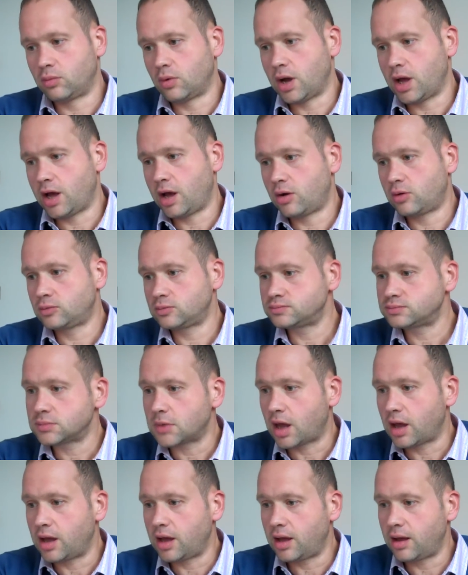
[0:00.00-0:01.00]

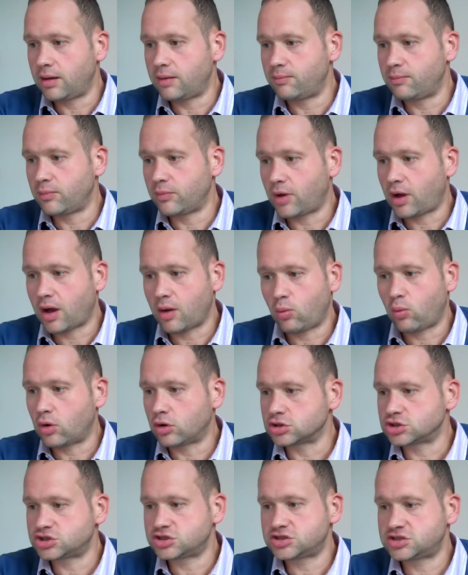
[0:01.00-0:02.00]
Well, um, I
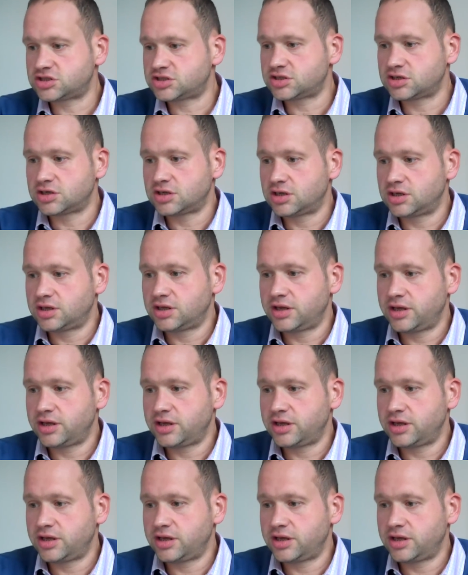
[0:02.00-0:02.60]
watched